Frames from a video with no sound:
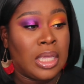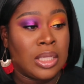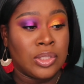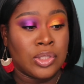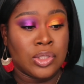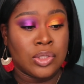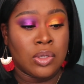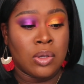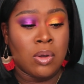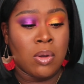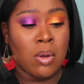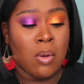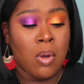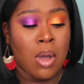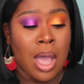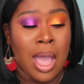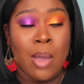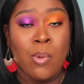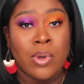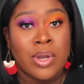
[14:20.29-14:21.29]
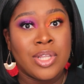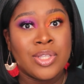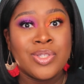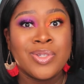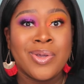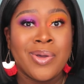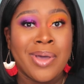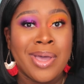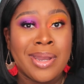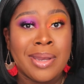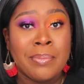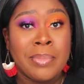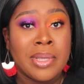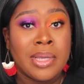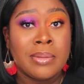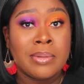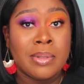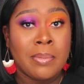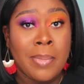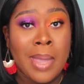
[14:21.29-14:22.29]
So I wanted to go ahead and
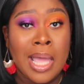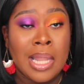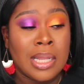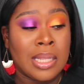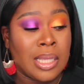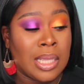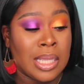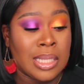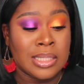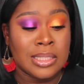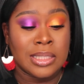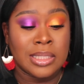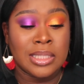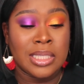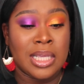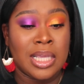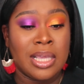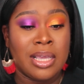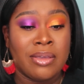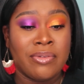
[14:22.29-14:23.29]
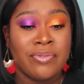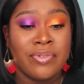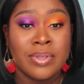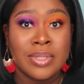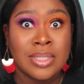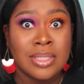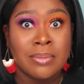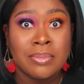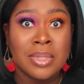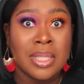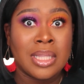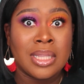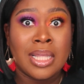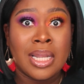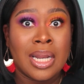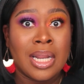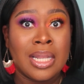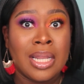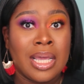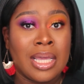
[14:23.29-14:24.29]
pick up the palette and see if it's something
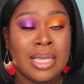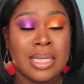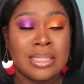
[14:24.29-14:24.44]
that I like.